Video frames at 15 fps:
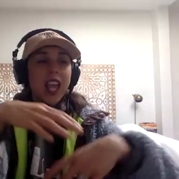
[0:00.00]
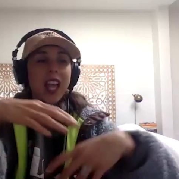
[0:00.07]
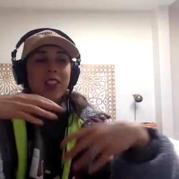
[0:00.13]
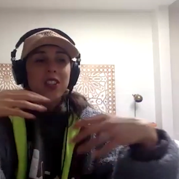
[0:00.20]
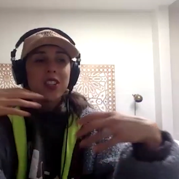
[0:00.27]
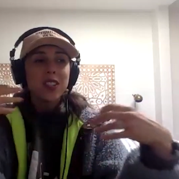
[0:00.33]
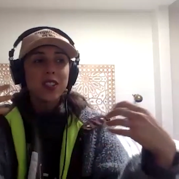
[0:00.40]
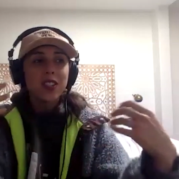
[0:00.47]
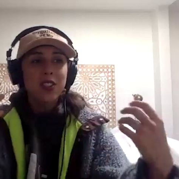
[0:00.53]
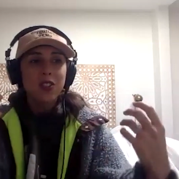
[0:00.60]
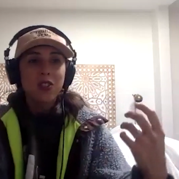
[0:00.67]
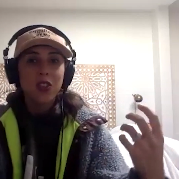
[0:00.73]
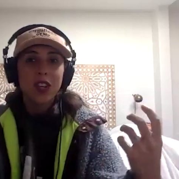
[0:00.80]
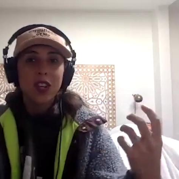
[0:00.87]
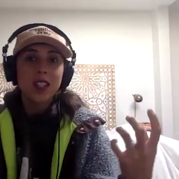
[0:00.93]
And just
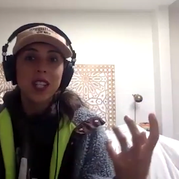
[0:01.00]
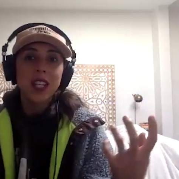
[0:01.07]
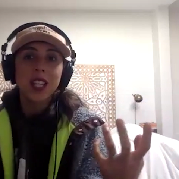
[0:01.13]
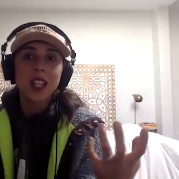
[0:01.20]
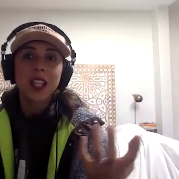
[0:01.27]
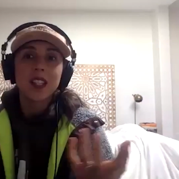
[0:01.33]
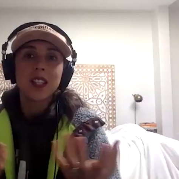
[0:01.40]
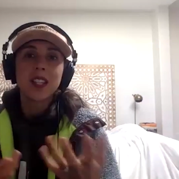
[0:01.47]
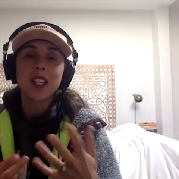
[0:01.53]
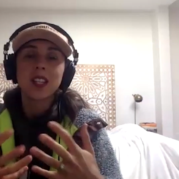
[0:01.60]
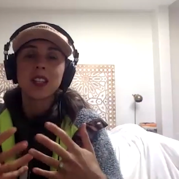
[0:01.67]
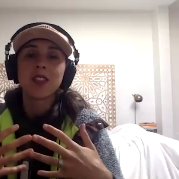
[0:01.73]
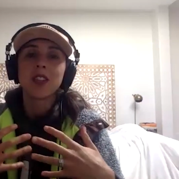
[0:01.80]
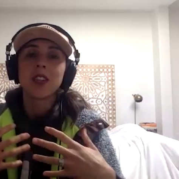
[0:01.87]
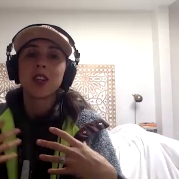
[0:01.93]
trusting and
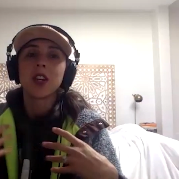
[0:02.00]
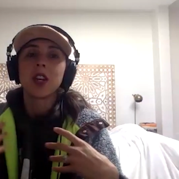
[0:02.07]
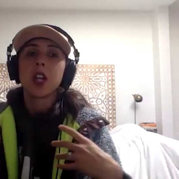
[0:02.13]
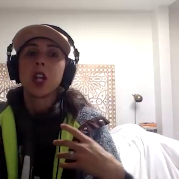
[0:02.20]
listening to